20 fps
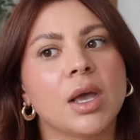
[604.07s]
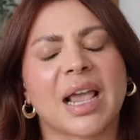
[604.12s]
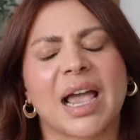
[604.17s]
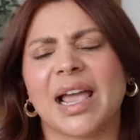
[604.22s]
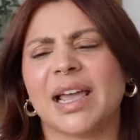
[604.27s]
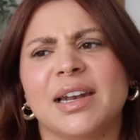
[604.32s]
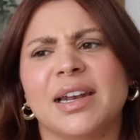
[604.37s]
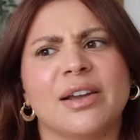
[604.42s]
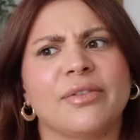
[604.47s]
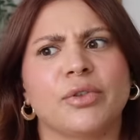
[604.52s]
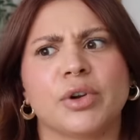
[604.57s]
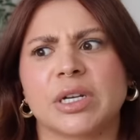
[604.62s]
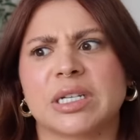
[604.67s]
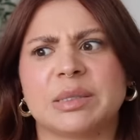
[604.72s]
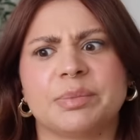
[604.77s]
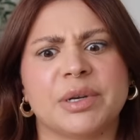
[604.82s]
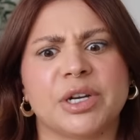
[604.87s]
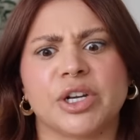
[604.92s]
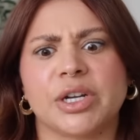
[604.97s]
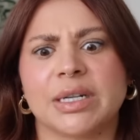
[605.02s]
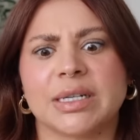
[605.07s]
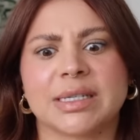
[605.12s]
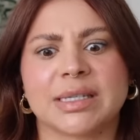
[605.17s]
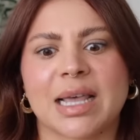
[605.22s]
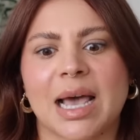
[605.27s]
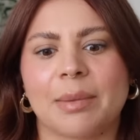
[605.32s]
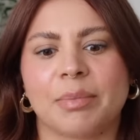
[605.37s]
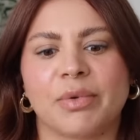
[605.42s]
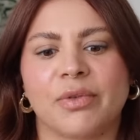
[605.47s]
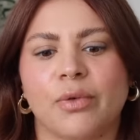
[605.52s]
I never experienced
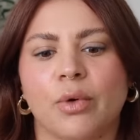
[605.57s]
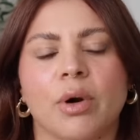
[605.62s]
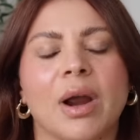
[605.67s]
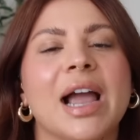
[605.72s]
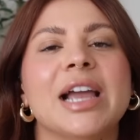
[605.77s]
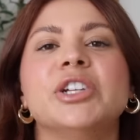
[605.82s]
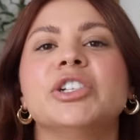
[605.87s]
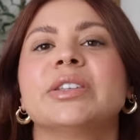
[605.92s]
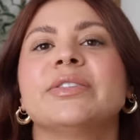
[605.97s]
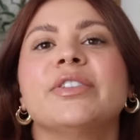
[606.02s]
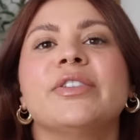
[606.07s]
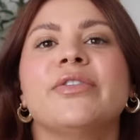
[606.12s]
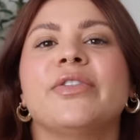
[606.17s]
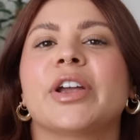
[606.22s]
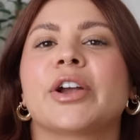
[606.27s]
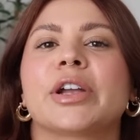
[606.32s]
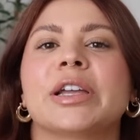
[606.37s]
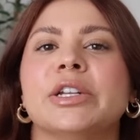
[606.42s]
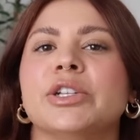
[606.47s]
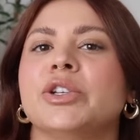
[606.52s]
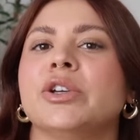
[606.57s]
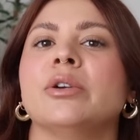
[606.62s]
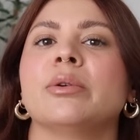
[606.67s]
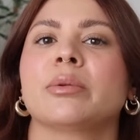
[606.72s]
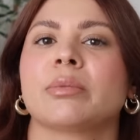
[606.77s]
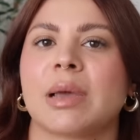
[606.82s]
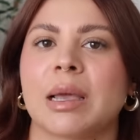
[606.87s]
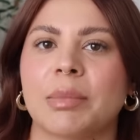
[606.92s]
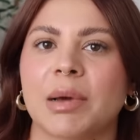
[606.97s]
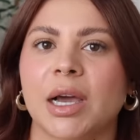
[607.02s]
that before. I just feel very in tune
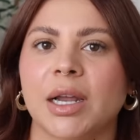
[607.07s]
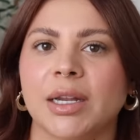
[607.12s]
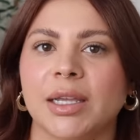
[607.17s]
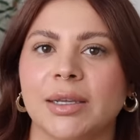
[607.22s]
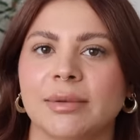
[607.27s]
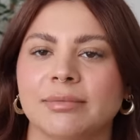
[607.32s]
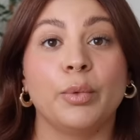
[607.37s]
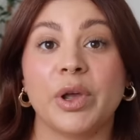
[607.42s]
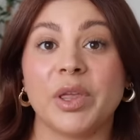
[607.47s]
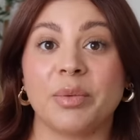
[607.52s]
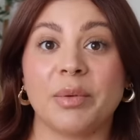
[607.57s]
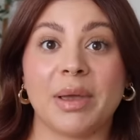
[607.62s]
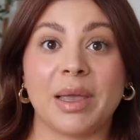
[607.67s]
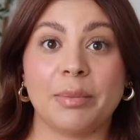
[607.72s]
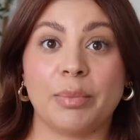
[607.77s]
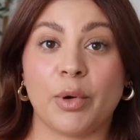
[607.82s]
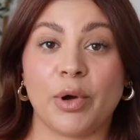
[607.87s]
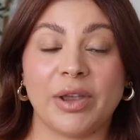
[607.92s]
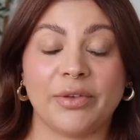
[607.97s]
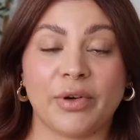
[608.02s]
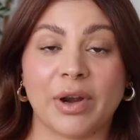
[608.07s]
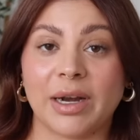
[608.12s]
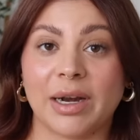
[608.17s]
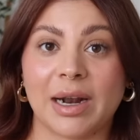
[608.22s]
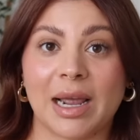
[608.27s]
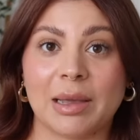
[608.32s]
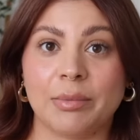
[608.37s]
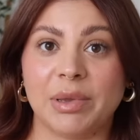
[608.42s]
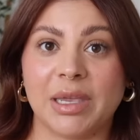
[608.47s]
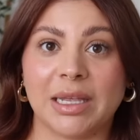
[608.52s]
with my body. With my boyfriend and
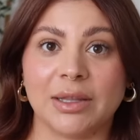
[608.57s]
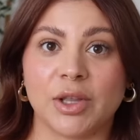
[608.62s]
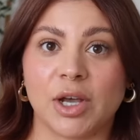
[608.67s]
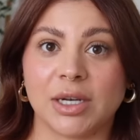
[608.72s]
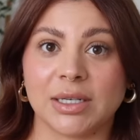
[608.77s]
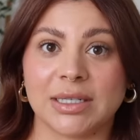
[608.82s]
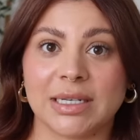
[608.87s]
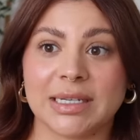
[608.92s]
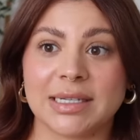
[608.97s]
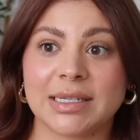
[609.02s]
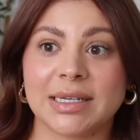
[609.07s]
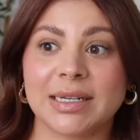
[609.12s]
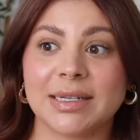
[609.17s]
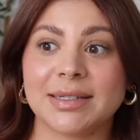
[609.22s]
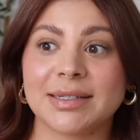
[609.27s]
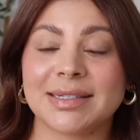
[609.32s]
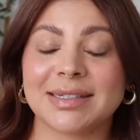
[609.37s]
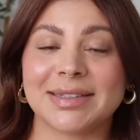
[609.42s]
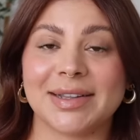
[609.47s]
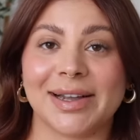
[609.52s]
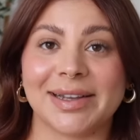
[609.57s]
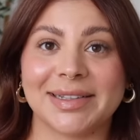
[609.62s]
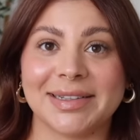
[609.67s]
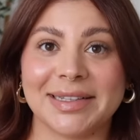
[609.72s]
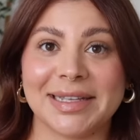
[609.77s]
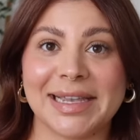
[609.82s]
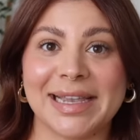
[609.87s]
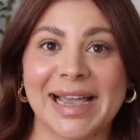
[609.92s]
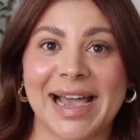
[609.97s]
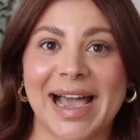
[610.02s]
I being long distance,
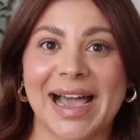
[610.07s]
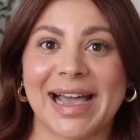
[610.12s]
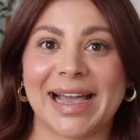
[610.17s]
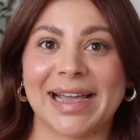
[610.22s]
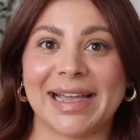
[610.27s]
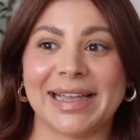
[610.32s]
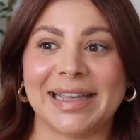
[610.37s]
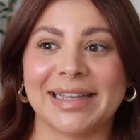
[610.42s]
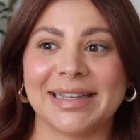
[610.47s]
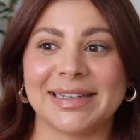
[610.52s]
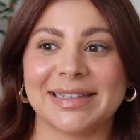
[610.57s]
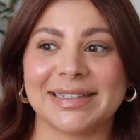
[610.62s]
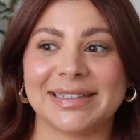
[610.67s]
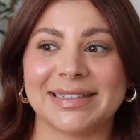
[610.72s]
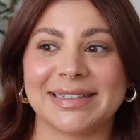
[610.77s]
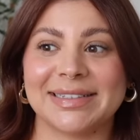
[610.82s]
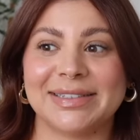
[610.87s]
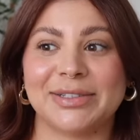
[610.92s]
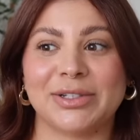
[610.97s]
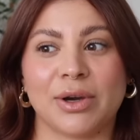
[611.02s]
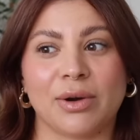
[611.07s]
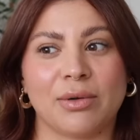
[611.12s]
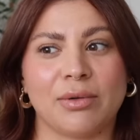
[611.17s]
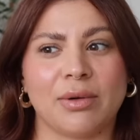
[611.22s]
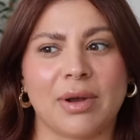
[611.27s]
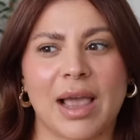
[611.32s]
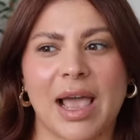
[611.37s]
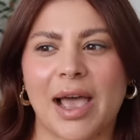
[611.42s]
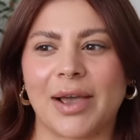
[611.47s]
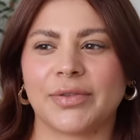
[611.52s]
luckily I
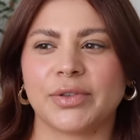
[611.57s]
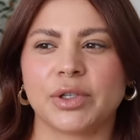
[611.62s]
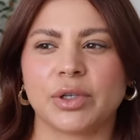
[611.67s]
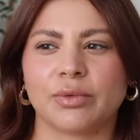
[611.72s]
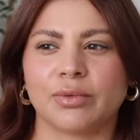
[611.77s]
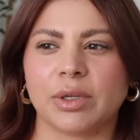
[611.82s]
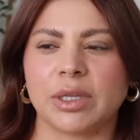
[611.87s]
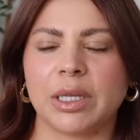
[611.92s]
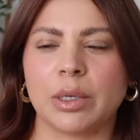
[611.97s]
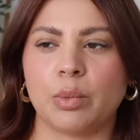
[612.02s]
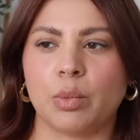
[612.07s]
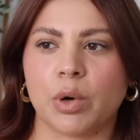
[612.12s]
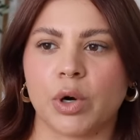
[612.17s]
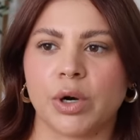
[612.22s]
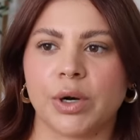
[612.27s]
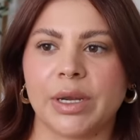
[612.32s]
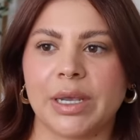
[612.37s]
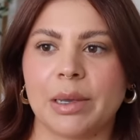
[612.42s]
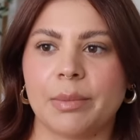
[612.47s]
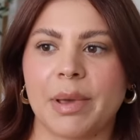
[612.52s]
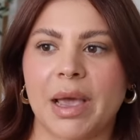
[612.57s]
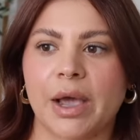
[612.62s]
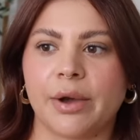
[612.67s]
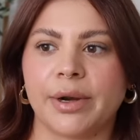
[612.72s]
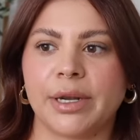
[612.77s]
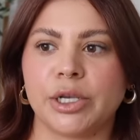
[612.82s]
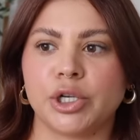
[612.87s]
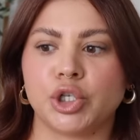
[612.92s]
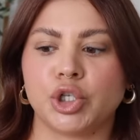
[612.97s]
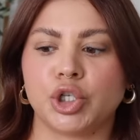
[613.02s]
don't have to really worry about
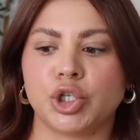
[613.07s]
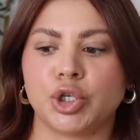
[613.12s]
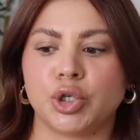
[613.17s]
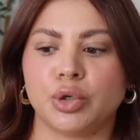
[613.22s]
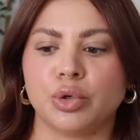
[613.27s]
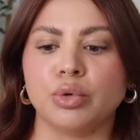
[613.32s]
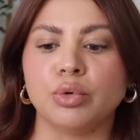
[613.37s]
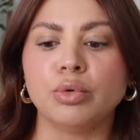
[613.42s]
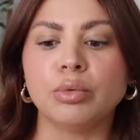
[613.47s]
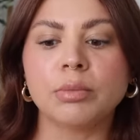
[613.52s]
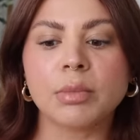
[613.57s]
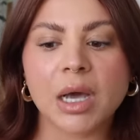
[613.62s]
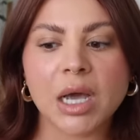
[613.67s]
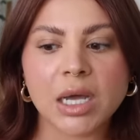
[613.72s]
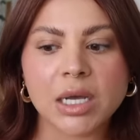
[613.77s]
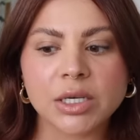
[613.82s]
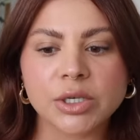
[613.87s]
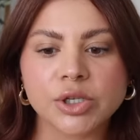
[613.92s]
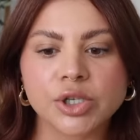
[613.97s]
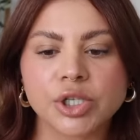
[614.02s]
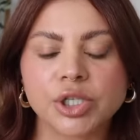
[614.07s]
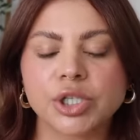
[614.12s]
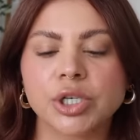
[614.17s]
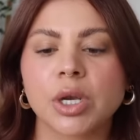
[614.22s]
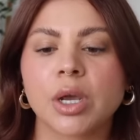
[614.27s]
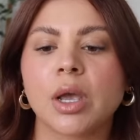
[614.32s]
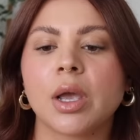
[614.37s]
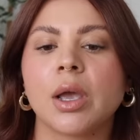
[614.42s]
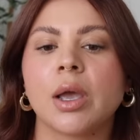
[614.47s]
it too much.